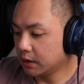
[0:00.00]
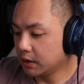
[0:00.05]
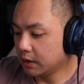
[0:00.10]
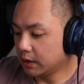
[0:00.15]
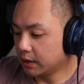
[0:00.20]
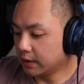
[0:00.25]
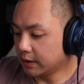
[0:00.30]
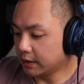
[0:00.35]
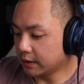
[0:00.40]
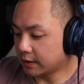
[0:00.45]

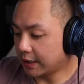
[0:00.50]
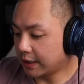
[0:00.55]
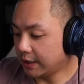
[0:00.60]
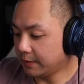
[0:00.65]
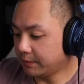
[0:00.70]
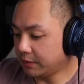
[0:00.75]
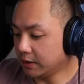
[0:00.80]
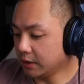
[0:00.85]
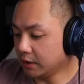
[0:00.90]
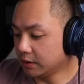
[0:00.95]
and then K
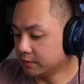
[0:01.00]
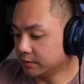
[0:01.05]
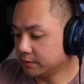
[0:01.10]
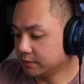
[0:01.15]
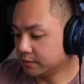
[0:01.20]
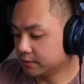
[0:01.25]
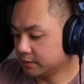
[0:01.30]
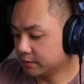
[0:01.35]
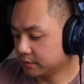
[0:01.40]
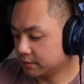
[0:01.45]
P L.
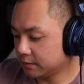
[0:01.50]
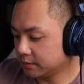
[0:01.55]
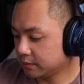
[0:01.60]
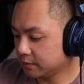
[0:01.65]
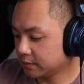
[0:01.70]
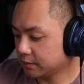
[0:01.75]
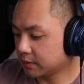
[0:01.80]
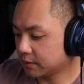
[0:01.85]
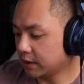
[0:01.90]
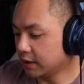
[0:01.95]

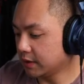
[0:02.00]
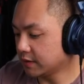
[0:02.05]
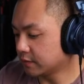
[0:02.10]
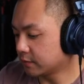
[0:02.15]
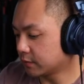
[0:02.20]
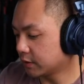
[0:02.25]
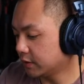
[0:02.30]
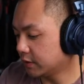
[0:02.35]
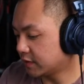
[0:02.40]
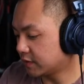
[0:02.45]
Okay, so we're
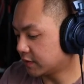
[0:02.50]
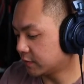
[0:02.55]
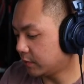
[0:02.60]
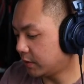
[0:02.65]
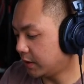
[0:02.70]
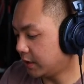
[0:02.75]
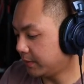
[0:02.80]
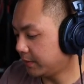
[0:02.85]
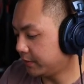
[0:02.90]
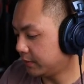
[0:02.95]
gonna
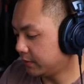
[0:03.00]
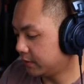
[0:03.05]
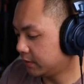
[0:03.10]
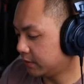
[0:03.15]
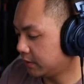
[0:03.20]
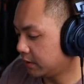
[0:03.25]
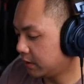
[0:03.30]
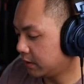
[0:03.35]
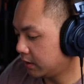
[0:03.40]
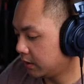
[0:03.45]
swap
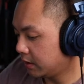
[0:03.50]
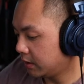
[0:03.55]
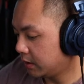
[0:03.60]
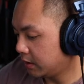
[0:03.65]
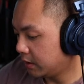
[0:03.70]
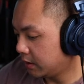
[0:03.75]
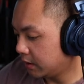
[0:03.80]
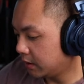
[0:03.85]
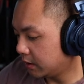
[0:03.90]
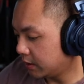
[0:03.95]

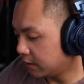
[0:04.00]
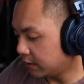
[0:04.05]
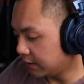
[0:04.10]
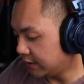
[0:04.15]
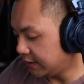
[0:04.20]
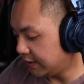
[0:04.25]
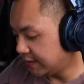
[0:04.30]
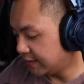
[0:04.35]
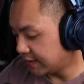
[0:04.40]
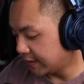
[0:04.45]

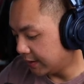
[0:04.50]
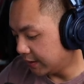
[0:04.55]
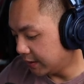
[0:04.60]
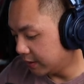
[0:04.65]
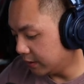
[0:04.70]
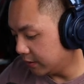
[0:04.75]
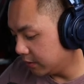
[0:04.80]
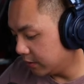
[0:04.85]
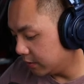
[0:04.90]
these in.